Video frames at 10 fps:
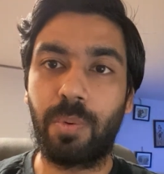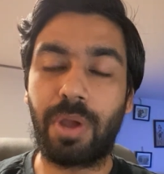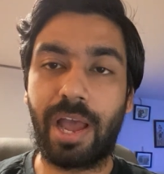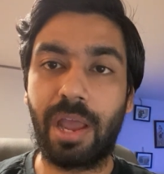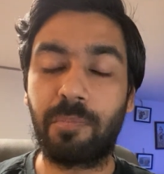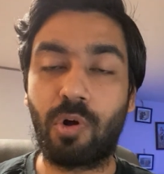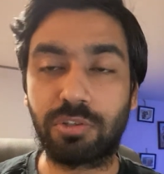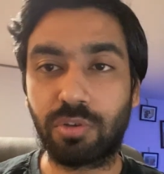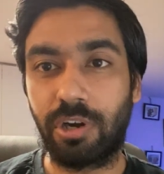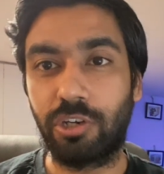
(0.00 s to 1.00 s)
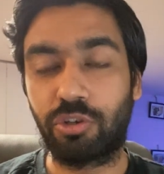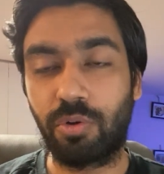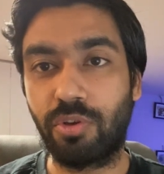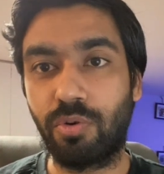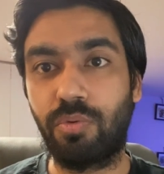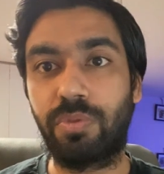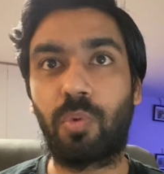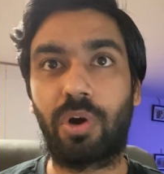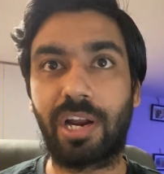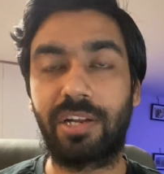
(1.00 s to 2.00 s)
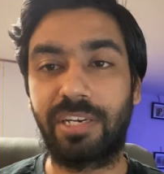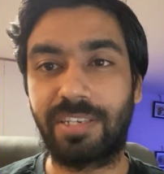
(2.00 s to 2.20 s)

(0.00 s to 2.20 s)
I'm also going to show you what are the